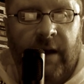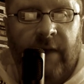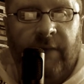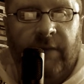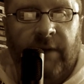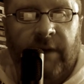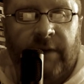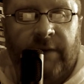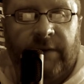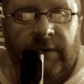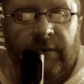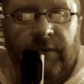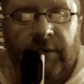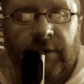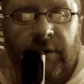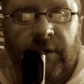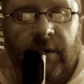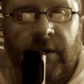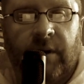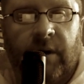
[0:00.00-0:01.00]
flecks of
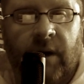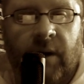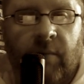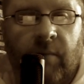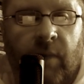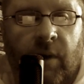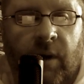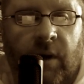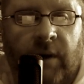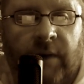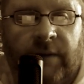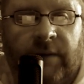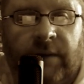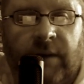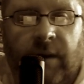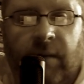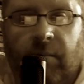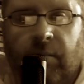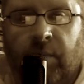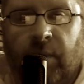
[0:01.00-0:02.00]
dirt and moss
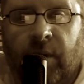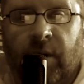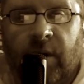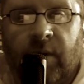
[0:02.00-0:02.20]
and bark